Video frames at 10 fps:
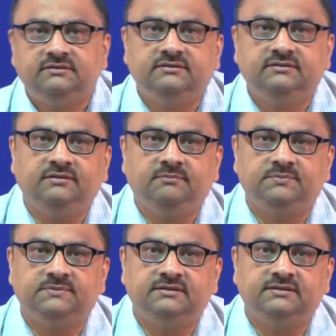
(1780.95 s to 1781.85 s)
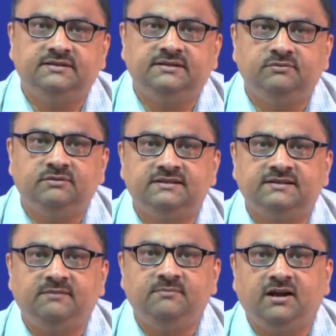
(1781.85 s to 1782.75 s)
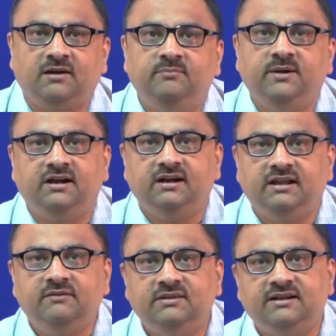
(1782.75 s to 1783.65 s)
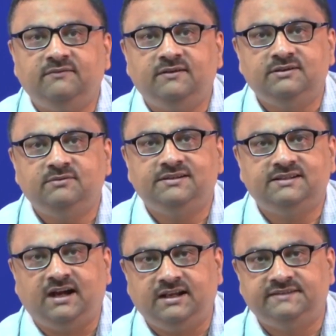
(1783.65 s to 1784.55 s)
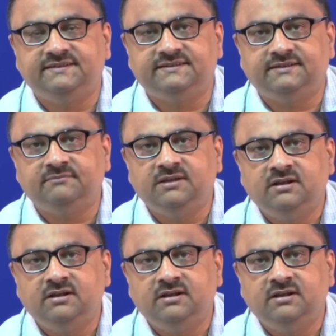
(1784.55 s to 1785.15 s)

the situations can be compared with reference to a static system.